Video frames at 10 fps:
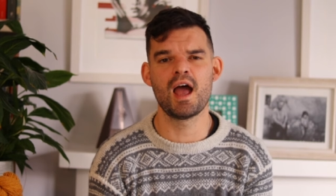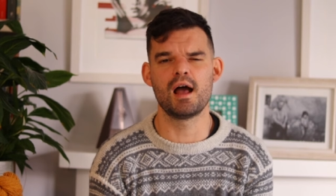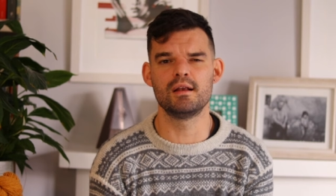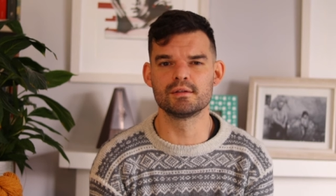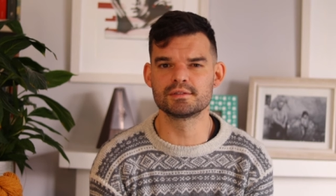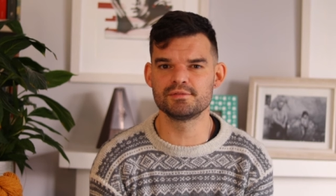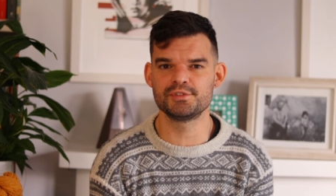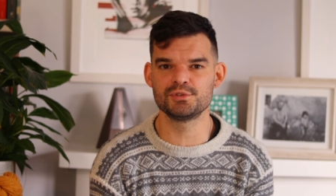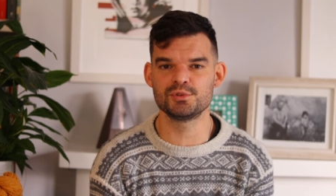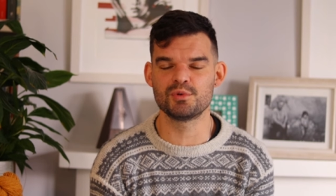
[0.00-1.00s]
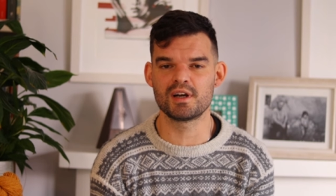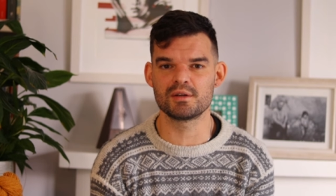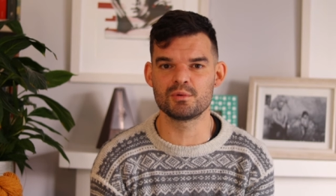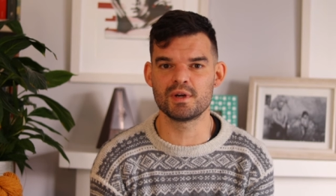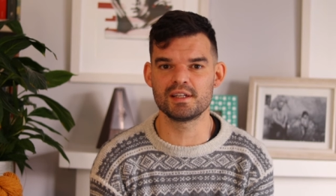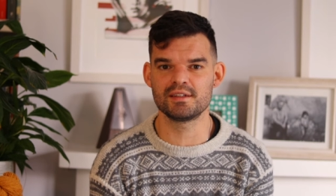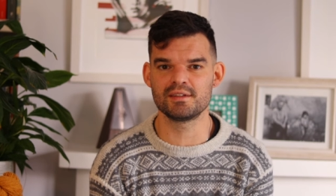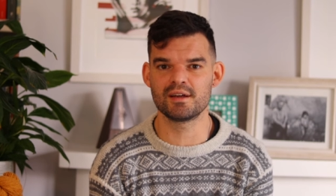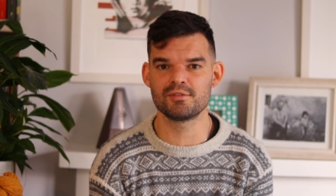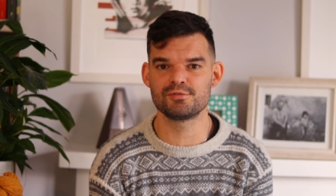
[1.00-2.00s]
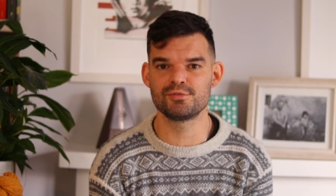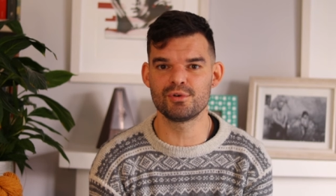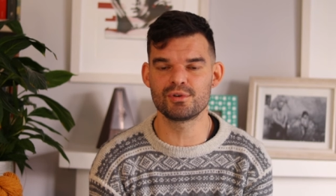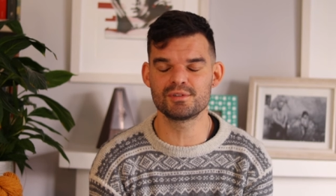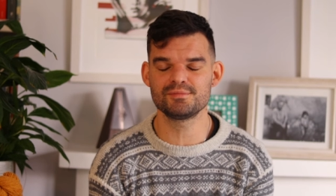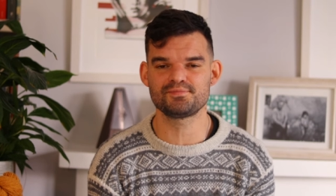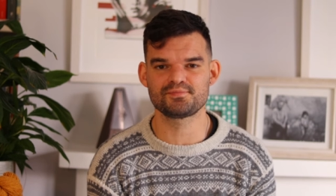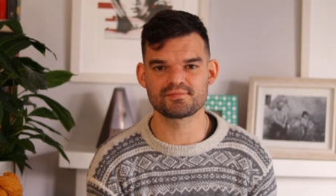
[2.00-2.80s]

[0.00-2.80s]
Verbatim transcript: a lot of you were waiting for,